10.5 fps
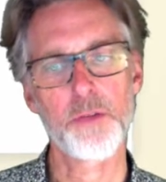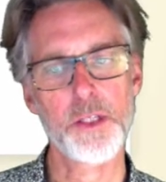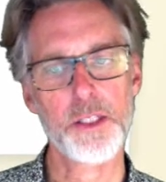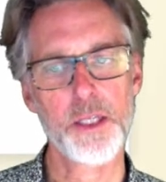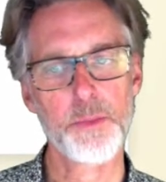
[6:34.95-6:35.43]
the
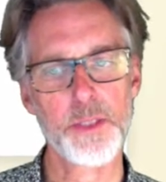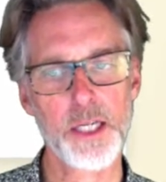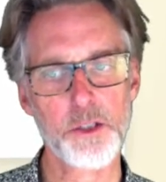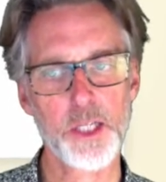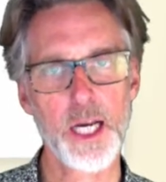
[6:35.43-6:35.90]
sum is
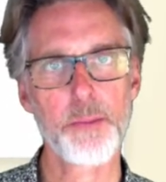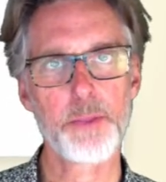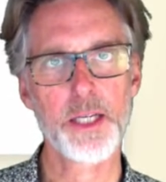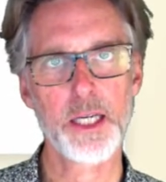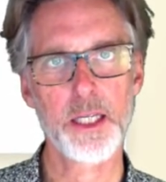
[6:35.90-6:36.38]
actually
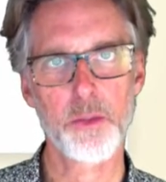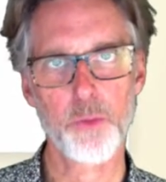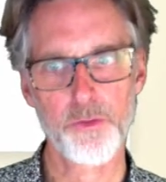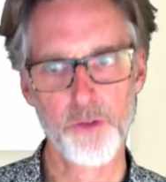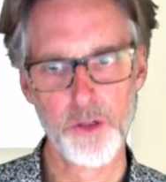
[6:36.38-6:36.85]
happening in the
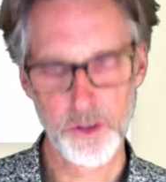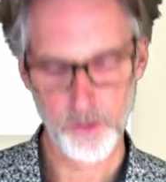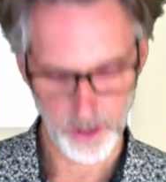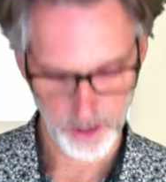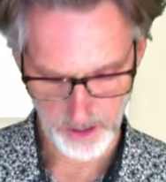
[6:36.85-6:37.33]
reverse
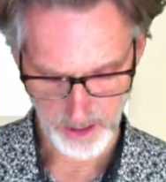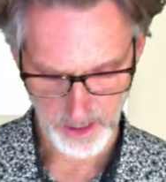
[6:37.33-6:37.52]
order.